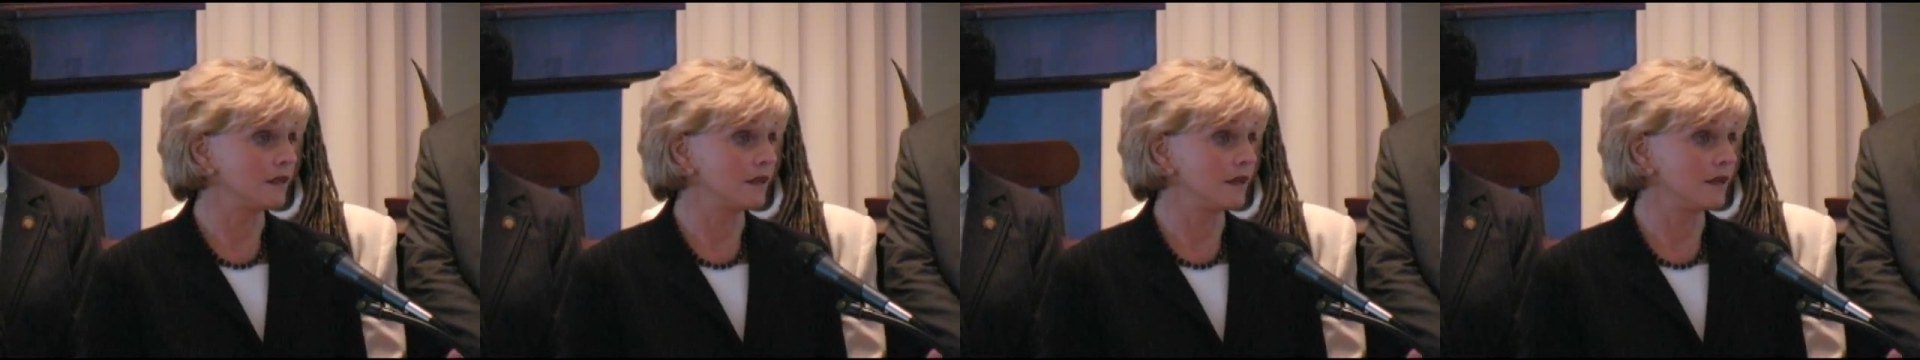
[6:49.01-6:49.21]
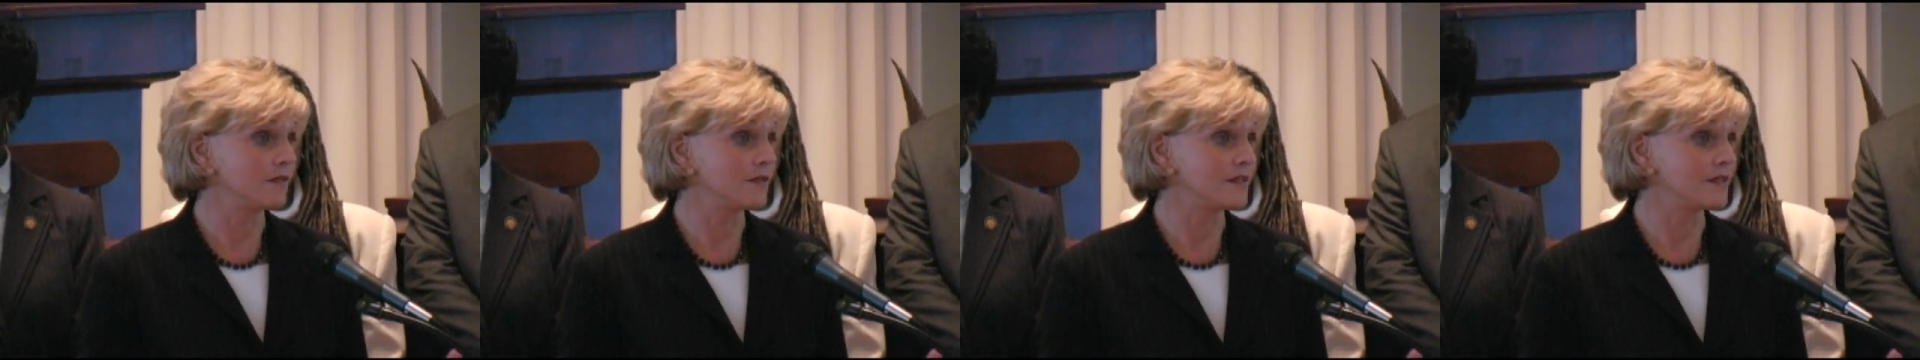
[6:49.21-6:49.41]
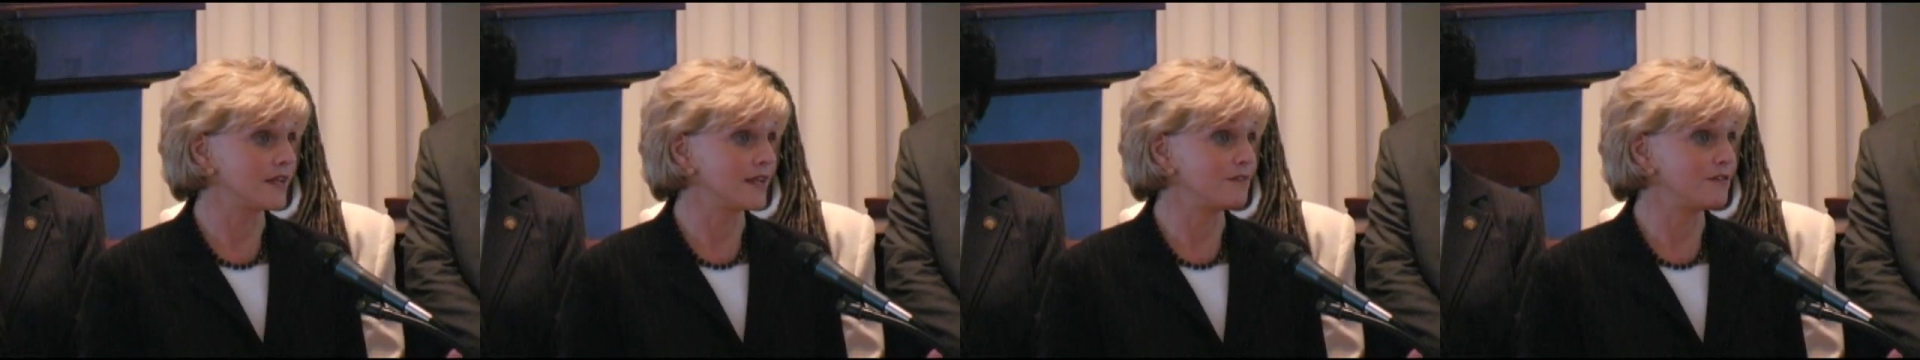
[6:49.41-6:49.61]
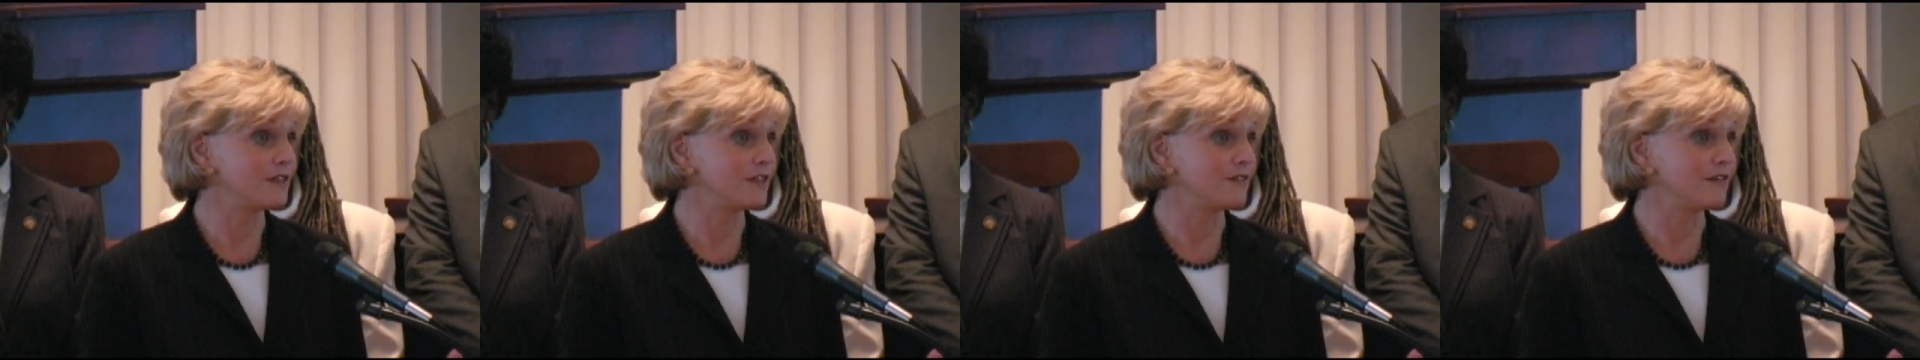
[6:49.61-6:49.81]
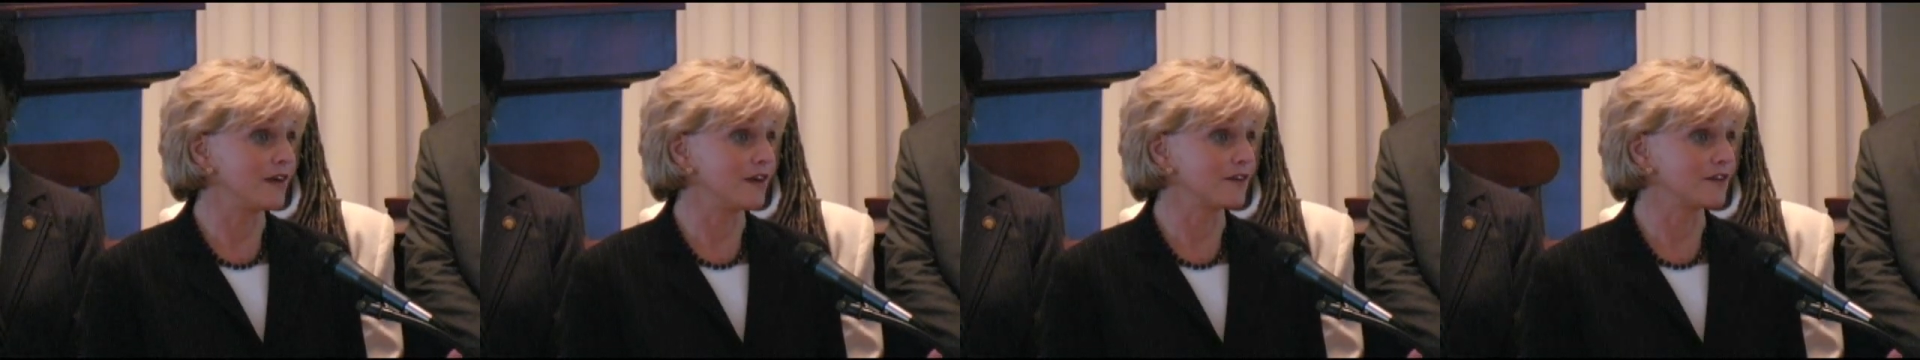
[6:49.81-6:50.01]
and the
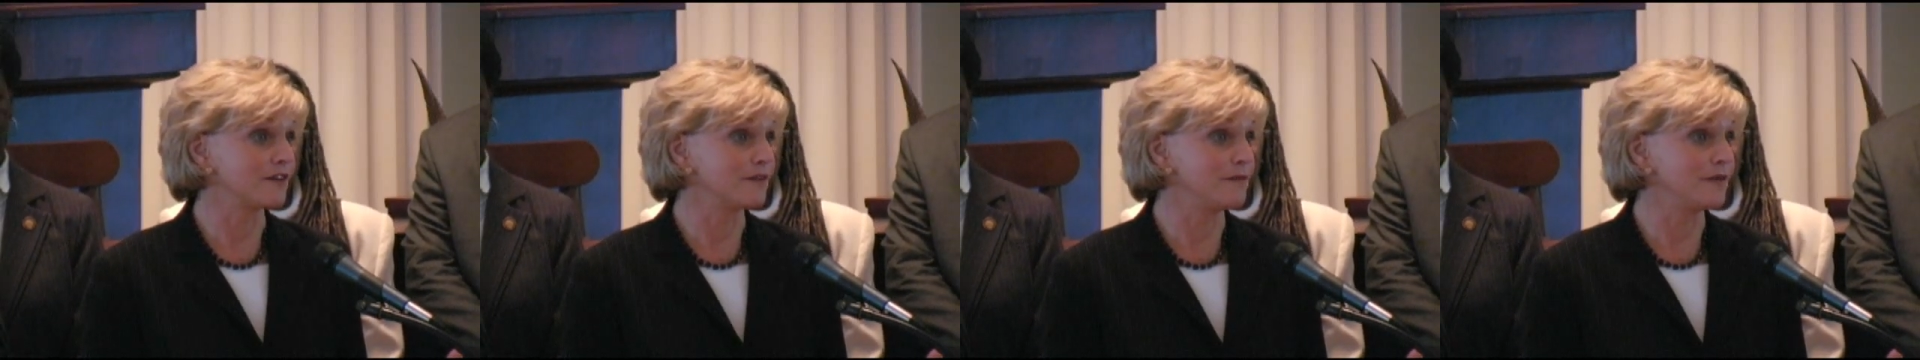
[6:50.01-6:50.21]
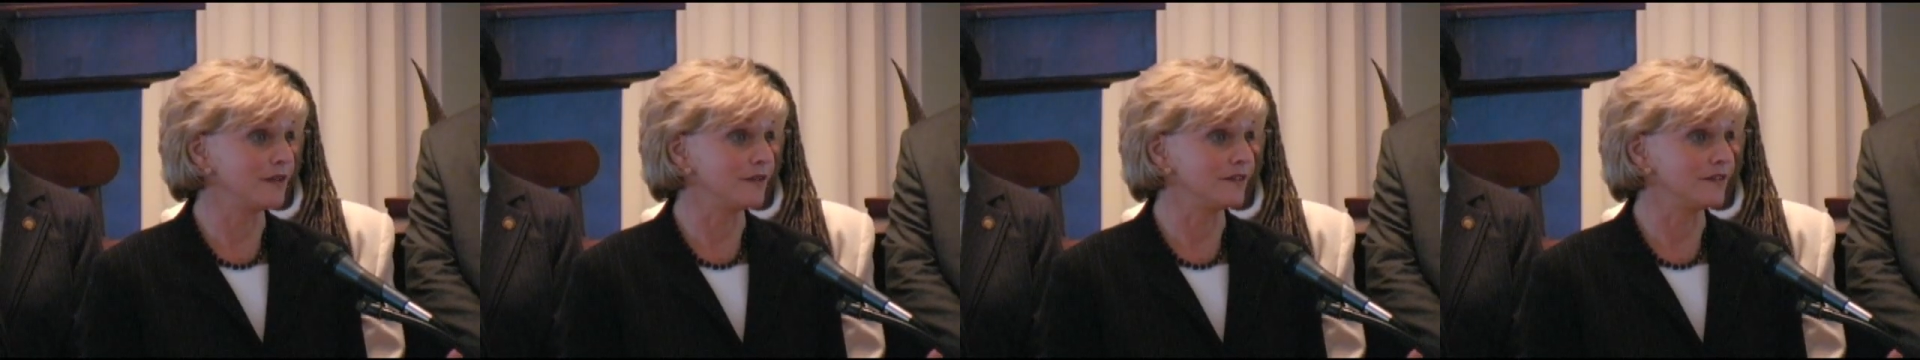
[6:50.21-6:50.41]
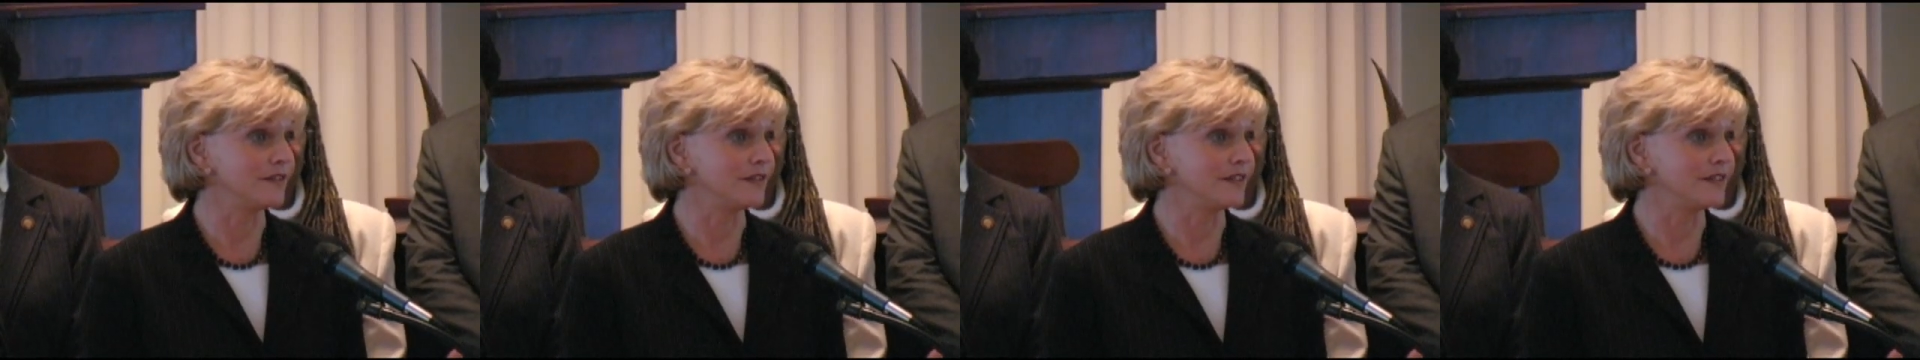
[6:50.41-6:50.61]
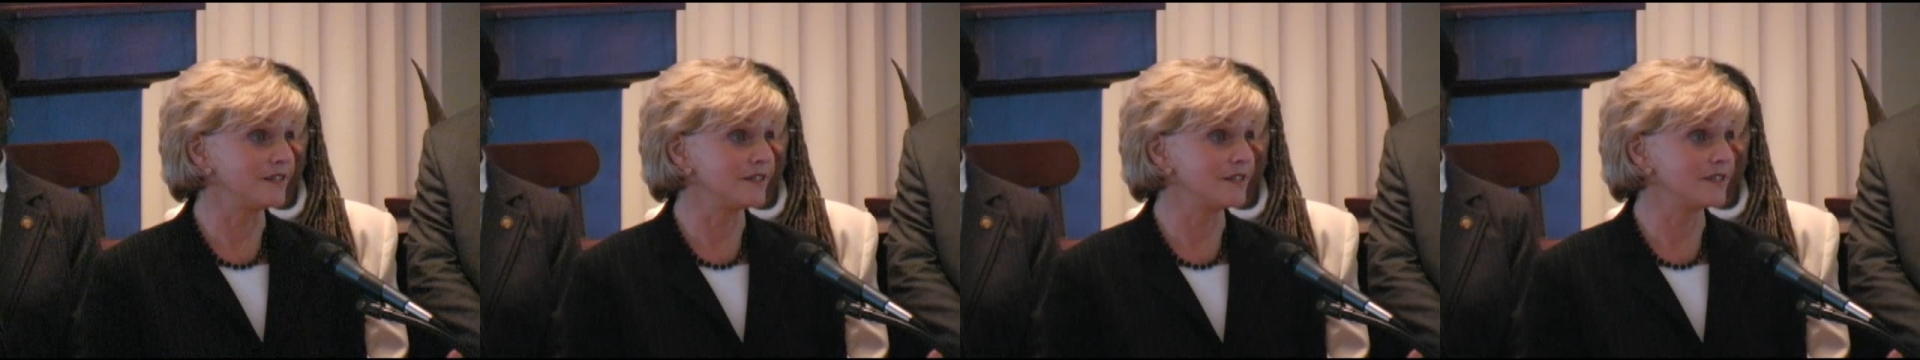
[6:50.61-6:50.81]
safety of our communities.